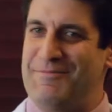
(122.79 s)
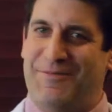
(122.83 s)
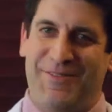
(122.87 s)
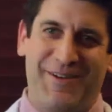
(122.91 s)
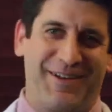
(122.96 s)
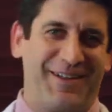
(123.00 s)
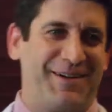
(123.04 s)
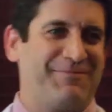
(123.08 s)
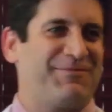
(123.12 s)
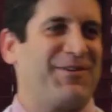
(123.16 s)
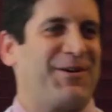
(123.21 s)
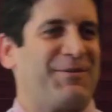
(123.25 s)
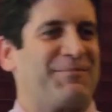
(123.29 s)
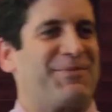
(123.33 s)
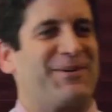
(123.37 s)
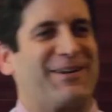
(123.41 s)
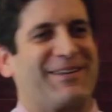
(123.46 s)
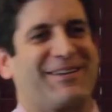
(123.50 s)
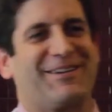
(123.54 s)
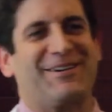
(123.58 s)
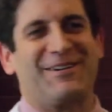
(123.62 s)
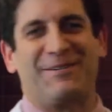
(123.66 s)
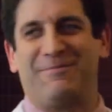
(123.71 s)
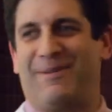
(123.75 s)
feeling
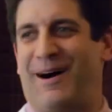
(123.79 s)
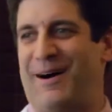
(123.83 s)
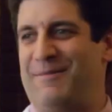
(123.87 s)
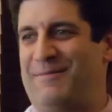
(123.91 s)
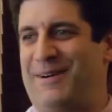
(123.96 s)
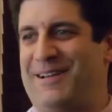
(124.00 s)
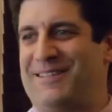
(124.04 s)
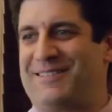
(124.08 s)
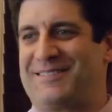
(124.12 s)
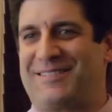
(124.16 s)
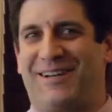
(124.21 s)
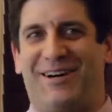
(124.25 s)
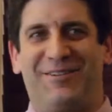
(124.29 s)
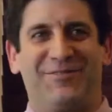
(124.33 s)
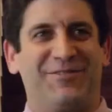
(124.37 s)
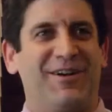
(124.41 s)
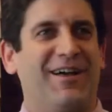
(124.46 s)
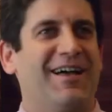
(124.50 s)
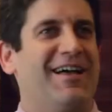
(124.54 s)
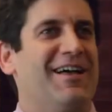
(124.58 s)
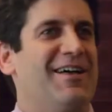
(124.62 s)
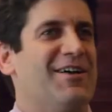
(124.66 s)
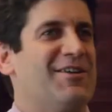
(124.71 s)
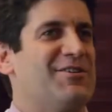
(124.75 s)
pretty good about myself.
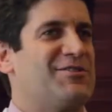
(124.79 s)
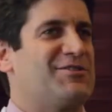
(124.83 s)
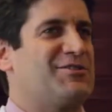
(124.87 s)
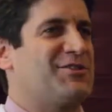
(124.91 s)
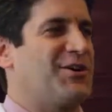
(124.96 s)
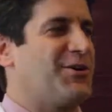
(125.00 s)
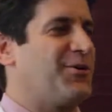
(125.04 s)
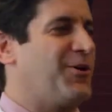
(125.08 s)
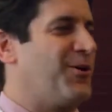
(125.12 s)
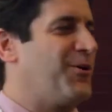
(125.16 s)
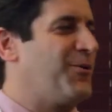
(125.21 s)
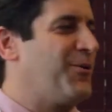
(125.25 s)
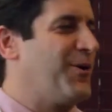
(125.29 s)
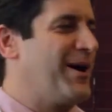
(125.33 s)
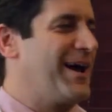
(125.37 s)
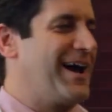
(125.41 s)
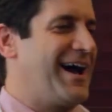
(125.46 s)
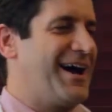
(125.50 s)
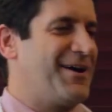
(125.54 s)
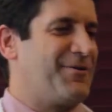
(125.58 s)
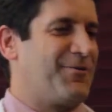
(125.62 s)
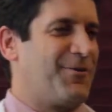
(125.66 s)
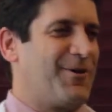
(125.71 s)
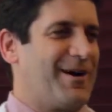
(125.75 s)
So away
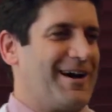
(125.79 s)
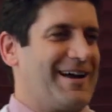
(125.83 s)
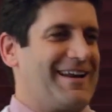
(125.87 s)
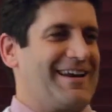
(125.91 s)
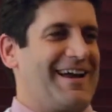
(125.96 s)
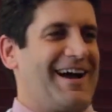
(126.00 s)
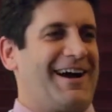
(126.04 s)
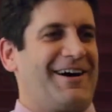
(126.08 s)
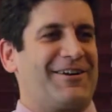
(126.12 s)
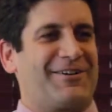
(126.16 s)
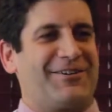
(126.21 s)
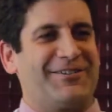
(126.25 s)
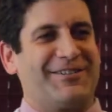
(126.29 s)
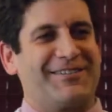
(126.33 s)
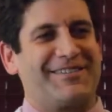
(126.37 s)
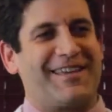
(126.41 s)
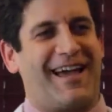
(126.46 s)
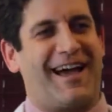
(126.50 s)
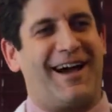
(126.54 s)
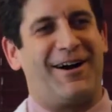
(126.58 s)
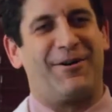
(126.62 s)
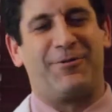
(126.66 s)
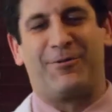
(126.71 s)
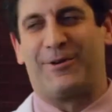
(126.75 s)
I went out on the
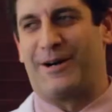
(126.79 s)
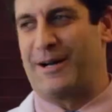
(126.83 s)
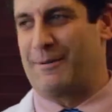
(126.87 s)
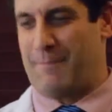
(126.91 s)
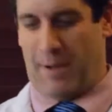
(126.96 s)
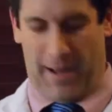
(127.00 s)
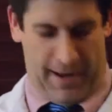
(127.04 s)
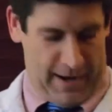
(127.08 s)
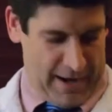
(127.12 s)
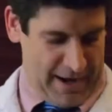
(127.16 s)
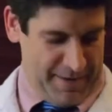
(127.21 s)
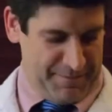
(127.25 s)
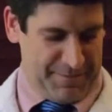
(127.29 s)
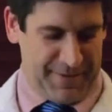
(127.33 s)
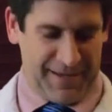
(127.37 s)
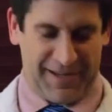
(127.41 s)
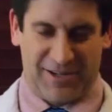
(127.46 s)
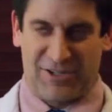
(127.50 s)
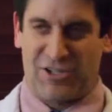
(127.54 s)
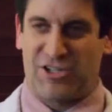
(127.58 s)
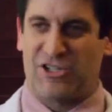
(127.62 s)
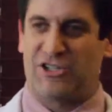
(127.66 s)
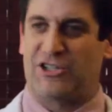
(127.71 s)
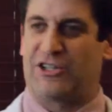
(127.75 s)
town wearing my hot
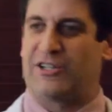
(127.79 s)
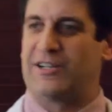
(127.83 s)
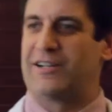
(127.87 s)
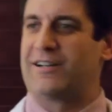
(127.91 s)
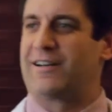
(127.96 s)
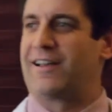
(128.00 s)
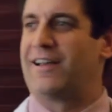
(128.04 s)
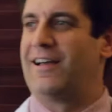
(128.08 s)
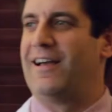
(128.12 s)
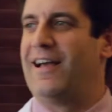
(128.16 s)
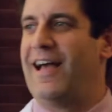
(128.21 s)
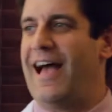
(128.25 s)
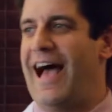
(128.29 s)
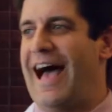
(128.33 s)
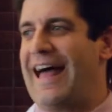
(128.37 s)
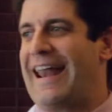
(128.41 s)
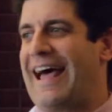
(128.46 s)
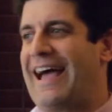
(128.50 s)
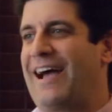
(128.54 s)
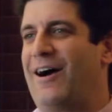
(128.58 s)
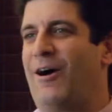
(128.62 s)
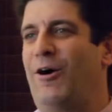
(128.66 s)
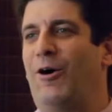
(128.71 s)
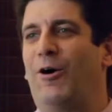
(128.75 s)
pink shirt, and
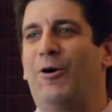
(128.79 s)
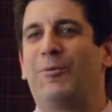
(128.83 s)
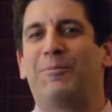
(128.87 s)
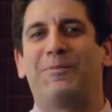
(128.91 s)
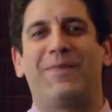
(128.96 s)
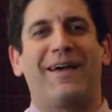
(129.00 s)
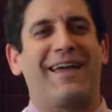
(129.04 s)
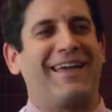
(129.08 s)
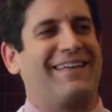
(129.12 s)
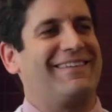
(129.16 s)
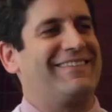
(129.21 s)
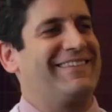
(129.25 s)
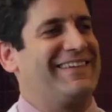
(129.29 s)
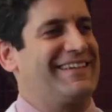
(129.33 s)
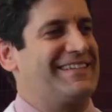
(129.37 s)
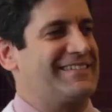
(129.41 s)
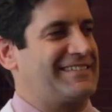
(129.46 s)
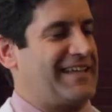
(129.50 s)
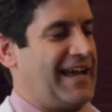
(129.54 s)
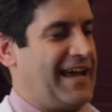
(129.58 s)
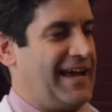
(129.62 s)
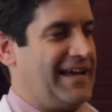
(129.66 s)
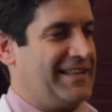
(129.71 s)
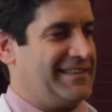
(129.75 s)
I hope they at
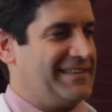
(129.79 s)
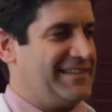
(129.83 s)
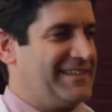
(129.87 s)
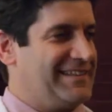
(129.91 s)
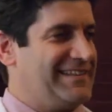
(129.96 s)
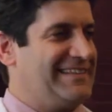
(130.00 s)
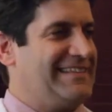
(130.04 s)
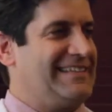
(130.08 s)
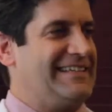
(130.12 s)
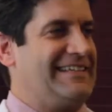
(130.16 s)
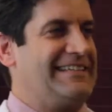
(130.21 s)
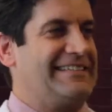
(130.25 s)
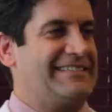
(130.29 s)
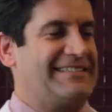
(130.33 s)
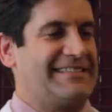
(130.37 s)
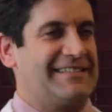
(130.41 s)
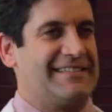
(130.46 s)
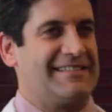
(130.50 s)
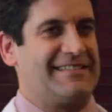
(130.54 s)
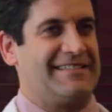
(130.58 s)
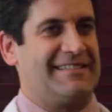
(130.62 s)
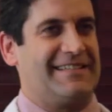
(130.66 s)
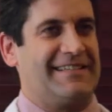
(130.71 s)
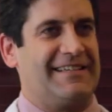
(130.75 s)
least had the
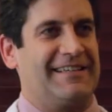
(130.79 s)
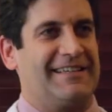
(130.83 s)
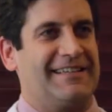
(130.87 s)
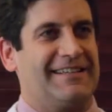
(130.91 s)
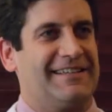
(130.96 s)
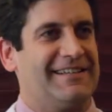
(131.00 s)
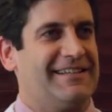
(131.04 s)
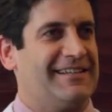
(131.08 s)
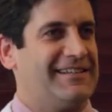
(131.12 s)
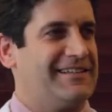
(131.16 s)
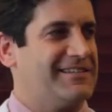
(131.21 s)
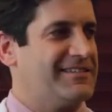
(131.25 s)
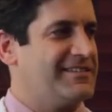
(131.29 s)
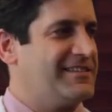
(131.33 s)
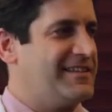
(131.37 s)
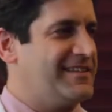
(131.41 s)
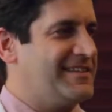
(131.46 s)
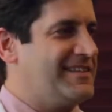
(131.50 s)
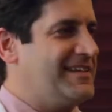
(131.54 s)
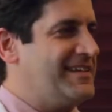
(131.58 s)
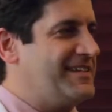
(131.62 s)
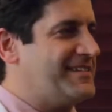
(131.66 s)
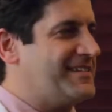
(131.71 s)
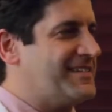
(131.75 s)
decency
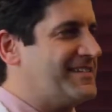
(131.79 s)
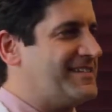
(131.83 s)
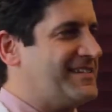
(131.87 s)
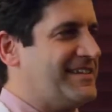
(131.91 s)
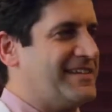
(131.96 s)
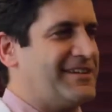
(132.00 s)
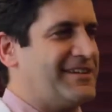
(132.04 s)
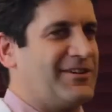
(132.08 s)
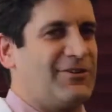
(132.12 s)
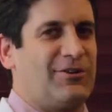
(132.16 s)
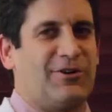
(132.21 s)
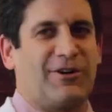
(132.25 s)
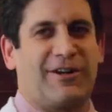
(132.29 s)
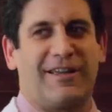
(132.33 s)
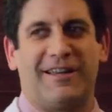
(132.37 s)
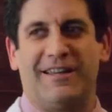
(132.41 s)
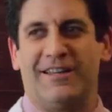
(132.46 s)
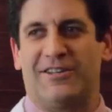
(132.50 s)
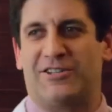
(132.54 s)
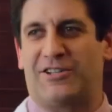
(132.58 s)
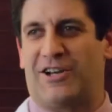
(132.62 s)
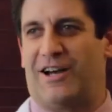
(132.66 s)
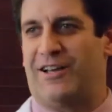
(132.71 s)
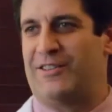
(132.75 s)
to look at
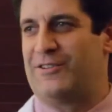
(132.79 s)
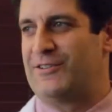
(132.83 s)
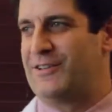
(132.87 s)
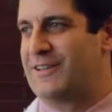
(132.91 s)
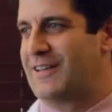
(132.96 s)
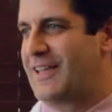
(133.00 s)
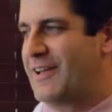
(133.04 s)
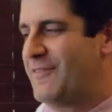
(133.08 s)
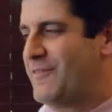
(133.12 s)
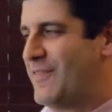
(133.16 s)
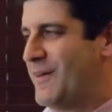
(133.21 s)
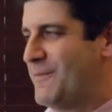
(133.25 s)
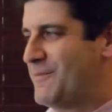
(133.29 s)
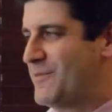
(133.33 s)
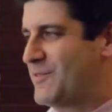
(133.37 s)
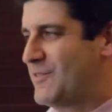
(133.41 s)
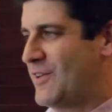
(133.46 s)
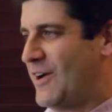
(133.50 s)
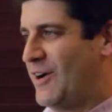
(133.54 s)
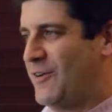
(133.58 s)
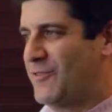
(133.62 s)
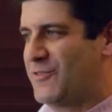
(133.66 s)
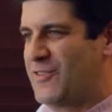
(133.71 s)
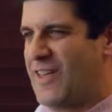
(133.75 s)
each other and give
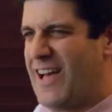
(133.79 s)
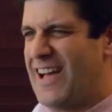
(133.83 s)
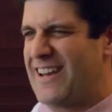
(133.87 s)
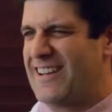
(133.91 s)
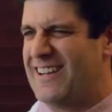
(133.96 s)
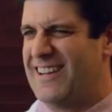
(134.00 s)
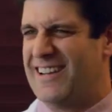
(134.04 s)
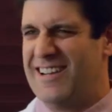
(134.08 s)
themselves that,